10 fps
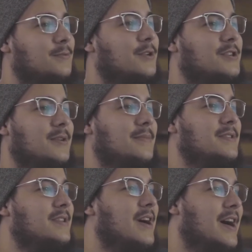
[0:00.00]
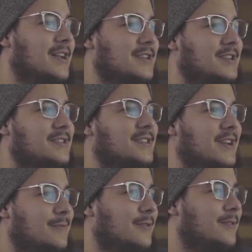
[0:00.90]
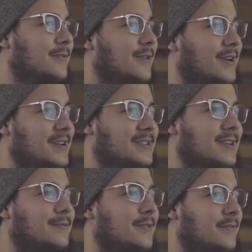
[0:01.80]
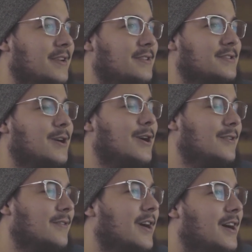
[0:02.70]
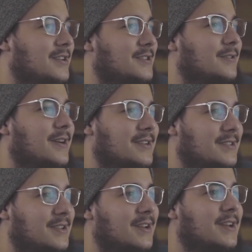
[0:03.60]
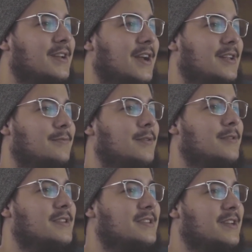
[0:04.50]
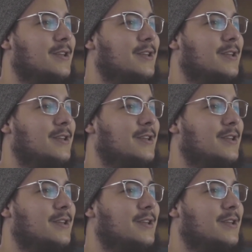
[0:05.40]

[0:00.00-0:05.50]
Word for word: worship is not just inward focus, it reveals the heart of God to us. And when we see